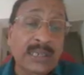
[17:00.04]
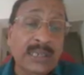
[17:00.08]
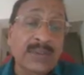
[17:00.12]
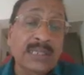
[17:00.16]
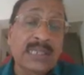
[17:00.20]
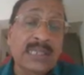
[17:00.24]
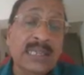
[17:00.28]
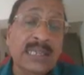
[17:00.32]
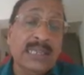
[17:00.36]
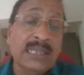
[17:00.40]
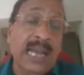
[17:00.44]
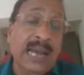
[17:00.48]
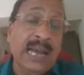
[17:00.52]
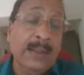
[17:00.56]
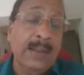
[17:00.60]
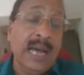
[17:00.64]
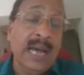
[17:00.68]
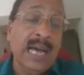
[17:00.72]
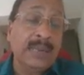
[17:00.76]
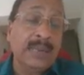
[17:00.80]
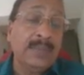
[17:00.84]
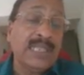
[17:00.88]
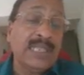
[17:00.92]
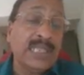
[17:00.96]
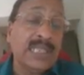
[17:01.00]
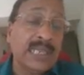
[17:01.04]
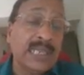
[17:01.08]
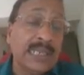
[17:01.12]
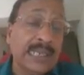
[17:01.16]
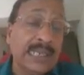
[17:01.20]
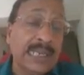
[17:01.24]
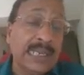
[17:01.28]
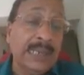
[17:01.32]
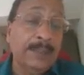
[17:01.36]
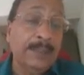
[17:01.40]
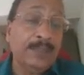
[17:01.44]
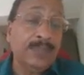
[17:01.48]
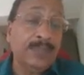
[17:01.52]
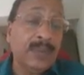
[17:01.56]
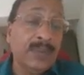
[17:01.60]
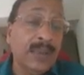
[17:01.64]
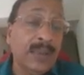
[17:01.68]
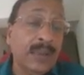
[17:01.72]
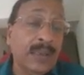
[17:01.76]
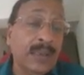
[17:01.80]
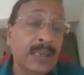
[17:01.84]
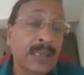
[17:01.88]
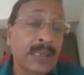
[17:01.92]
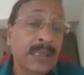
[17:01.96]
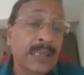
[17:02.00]
the armature current.
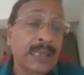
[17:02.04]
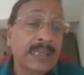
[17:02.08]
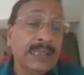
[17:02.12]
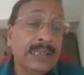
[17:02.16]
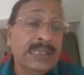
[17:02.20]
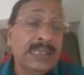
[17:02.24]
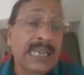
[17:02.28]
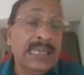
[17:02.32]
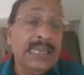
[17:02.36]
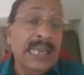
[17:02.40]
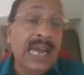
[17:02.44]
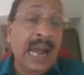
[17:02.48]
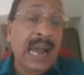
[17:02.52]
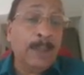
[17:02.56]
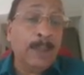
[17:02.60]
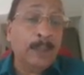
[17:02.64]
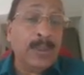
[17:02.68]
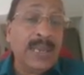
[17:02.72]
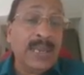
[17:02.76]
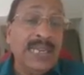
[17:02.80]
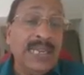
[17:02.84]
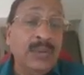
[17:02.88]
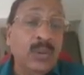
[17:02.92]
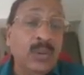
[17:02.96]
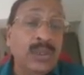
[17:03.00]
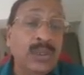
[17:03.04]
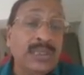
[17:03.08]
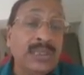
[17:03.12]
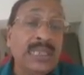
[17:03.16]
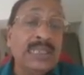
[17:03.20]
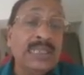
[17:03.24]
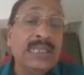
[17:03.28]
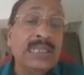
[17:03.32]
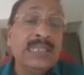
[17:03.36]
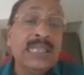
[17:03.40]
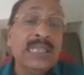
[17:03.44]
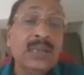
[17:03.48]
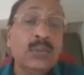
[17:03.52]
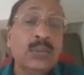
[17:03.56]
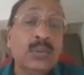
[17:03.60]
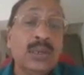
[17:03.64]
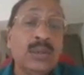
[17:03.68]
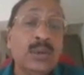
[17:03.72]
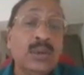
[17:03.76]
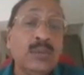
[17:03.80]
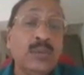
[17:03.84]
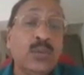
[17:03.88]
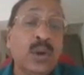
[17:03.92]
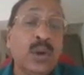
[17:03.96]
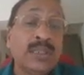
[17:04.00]
Then applied voltage is equal
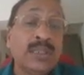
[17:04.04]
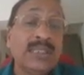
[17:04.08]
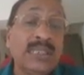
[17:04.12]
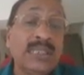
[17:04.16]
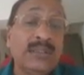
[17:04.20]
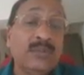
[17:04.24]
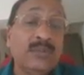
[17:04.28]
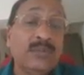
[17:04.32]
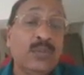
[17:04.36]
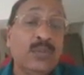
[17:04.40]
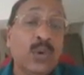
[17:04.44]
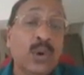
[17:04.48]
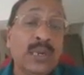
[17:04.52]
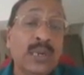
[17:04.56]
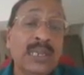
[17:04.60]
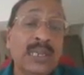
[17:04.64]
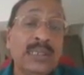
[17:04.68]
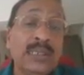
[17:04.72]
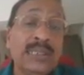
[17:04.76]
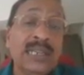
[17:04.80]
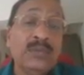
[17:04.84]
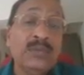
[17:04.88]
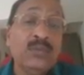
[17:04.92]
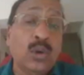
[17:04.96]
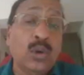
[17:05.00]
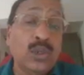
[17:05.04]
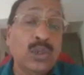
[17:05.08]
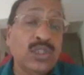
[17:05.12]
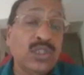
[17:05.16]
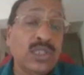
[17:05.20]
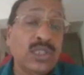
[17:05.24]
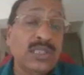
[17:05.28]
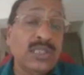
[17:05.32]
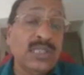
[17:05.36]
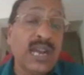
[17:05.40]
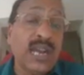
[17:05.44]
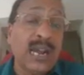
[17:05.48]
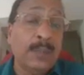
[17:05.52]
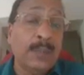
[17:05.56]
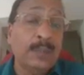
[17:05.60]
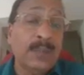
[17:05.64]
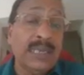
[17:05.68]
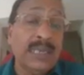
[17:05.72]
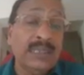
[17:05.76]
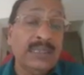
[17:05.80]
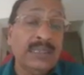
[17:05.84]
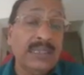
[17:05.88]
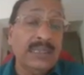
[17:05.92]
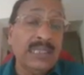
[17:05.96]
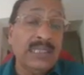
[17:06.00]
to 400 volts is the
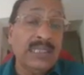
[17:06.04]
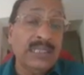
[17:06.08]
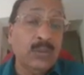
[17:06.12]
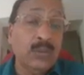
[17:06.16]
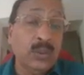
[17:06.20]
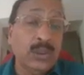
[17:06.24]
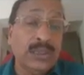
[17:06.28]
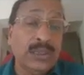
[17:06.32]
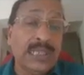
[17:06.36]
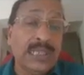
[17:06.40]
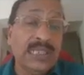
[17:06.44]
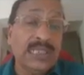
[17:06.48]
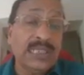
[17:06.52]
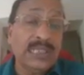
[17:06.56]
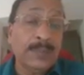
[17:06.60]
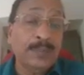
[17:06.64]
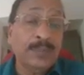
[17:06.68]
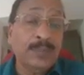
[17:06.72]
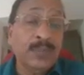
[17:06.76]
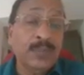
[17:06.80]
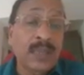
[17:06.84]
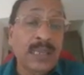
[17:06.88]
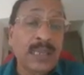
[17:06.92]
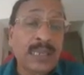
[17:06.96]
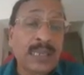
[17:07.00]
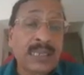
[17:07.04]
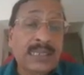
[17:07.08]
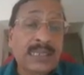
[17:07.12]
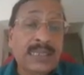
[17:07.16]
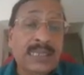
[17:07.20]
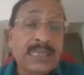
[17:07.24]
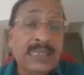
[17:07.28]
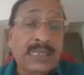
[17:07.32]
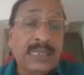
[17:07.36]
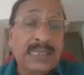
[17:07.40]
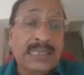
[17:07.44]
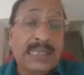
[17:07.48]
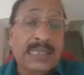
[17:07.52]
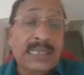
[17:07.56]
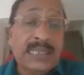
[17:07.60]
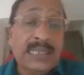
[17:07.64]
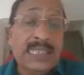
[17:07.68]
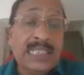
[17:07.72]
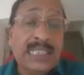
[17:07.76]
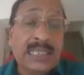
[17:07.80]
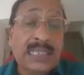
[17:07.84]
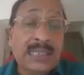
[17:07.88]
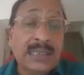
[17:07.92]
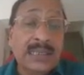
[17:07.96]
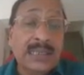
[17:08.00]
applied DC voltage. Since the
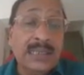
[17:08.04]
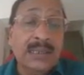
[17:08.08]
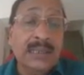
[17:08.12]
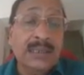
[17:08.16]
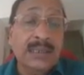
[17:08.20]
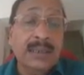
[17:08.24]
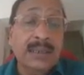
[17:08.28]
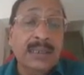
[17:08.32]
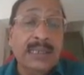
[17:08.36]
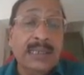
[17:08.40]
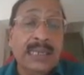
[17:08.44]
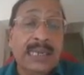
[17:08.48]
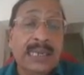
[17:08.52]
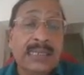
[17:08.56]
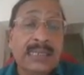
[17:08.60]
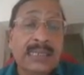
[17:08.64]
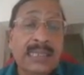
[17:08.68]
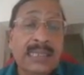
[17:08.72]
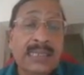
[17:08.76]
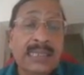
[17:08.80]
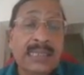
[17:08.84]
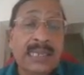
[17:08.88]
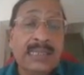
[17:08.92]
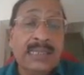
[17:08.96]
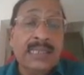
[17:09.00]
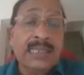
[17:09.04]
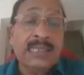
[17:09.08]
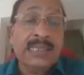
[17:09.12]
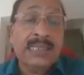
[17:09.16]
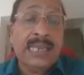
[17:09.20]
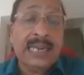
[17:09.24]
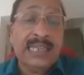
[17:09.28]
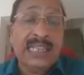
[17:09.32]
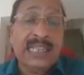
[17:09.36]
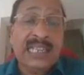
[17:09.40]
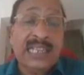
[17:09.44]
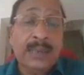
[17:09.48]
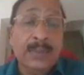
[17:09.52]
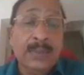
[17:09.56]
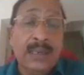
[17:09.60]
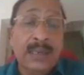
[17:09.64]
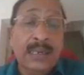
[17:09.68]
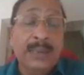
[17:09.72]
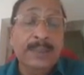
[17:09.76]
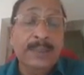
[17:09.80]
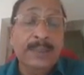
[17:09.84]
series resistance is negligible,